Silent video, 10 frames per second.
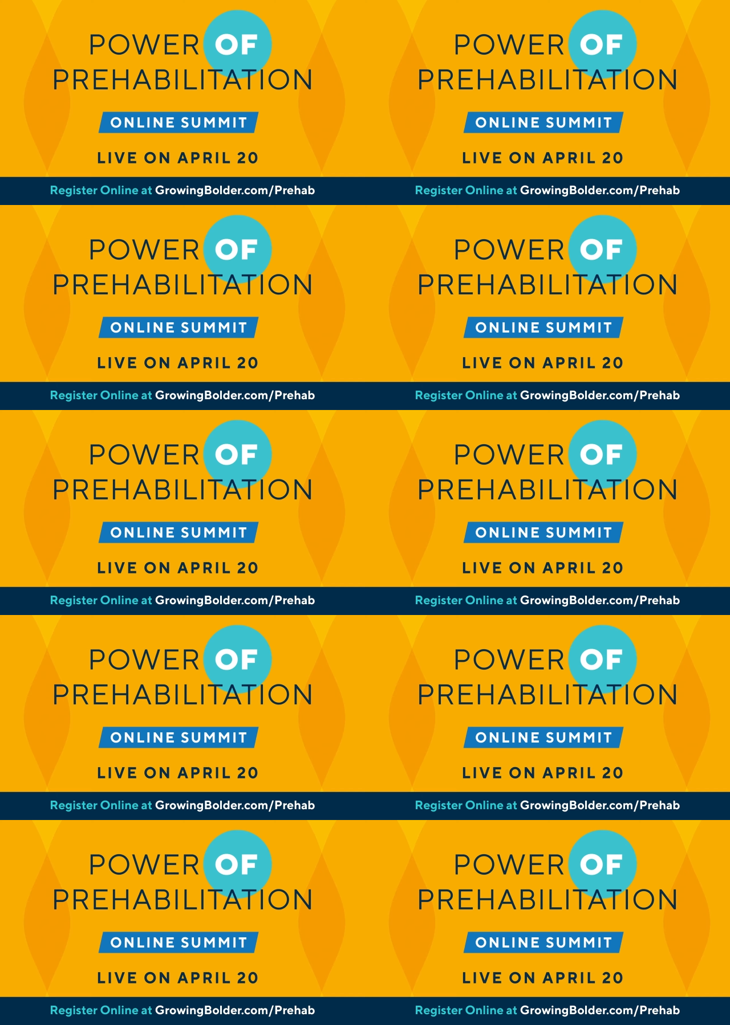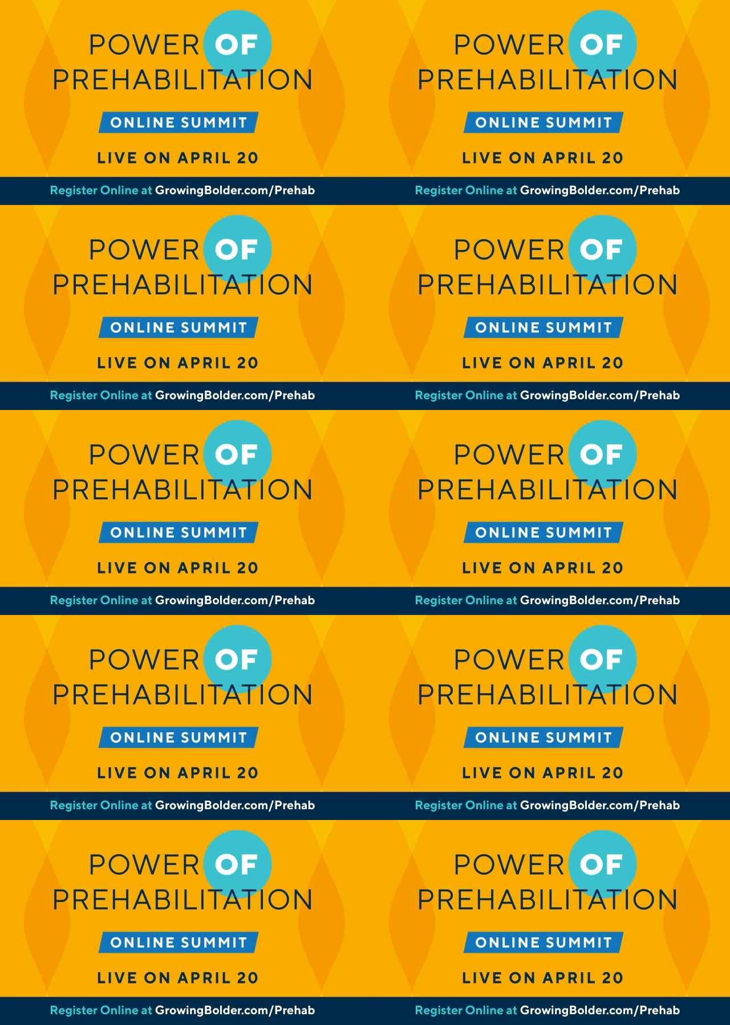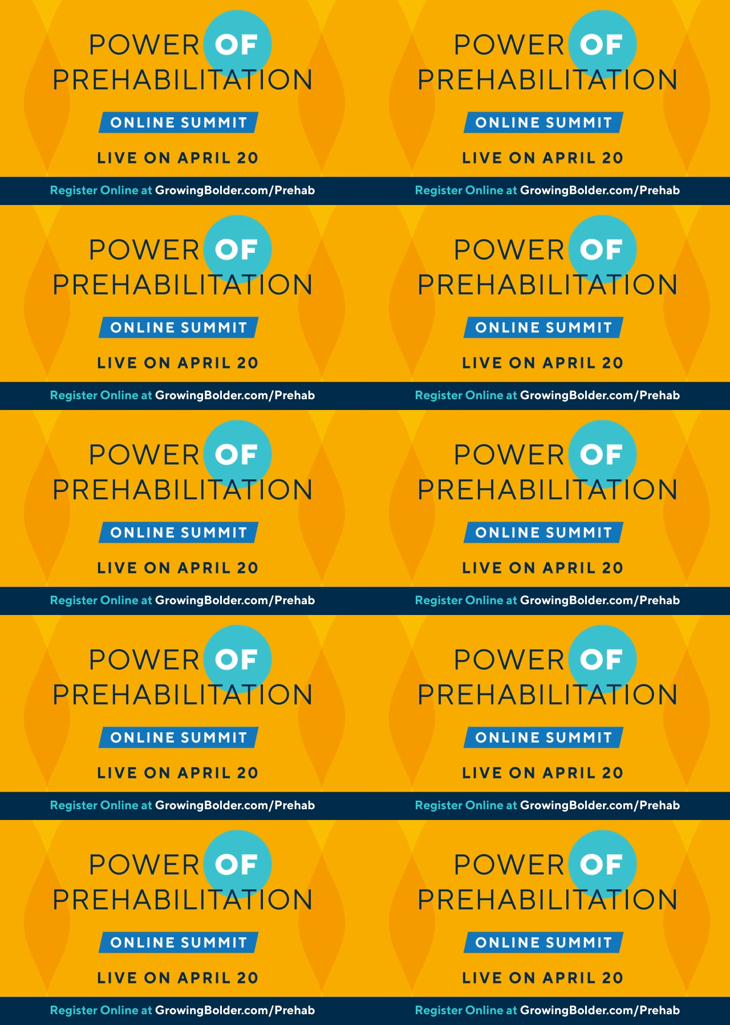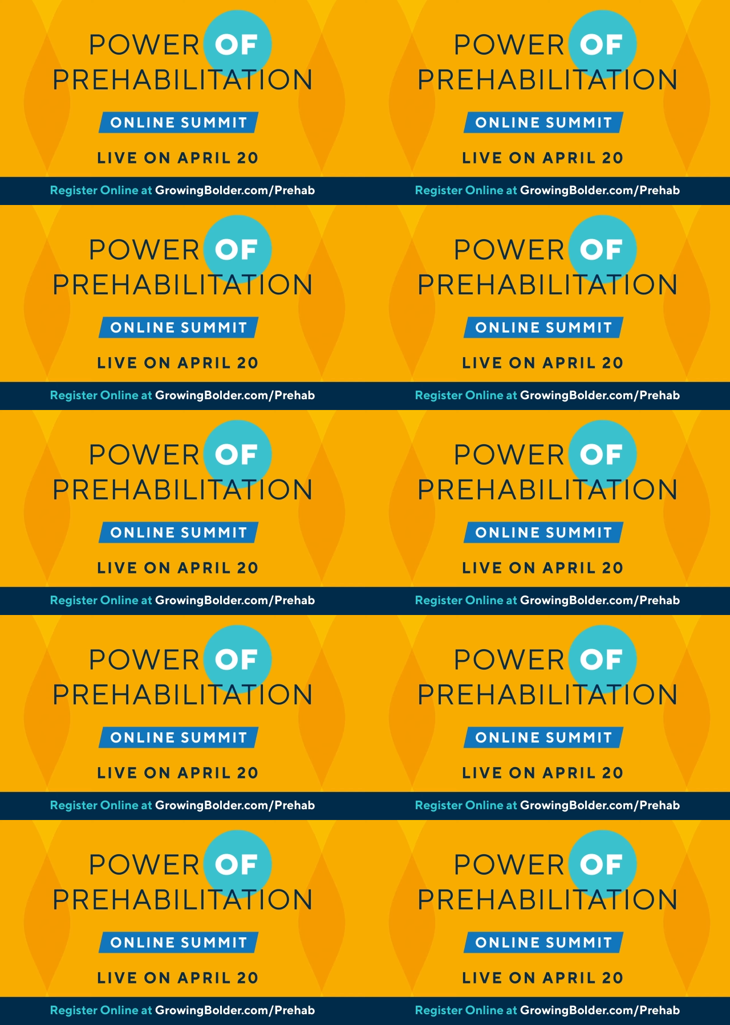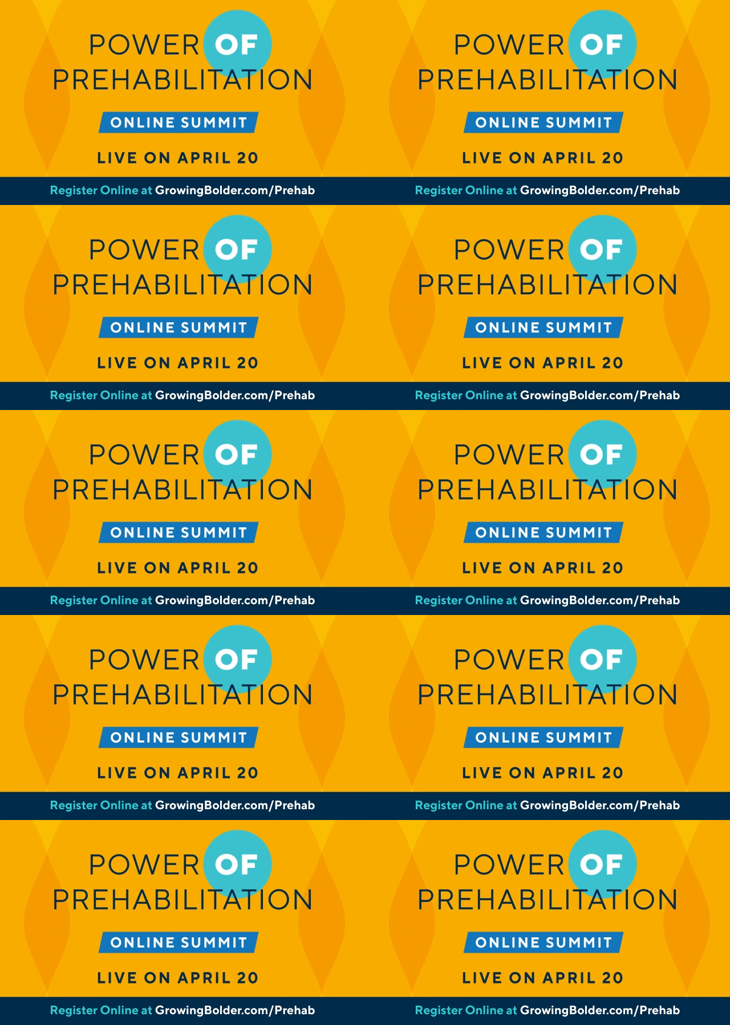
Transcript: Nobody's mouth can be seen.